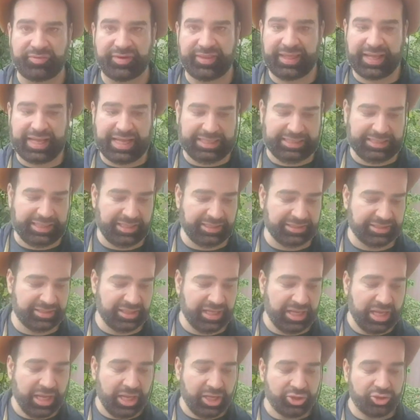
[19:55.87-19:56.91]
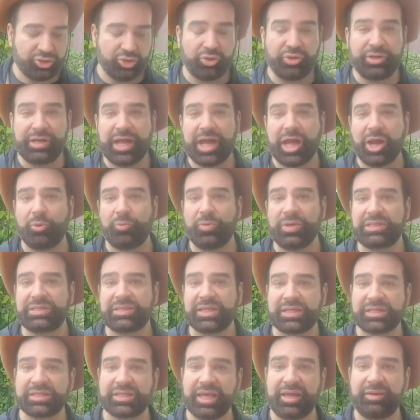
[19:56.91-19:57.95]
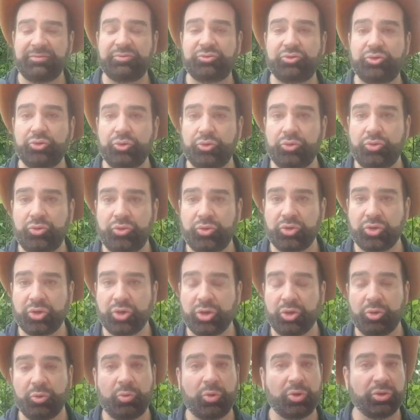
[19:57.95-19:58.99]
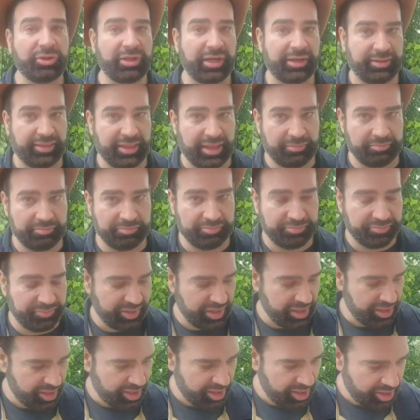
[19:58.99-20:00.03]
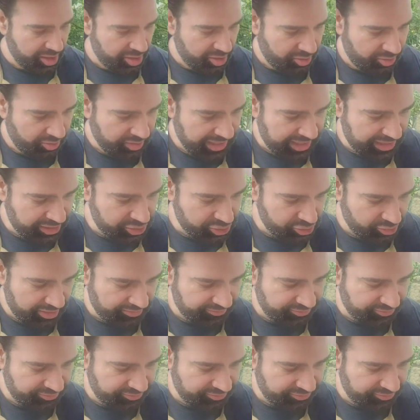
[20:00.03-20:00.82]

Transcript: over the cuttings. So now we just have to water them. Okay, so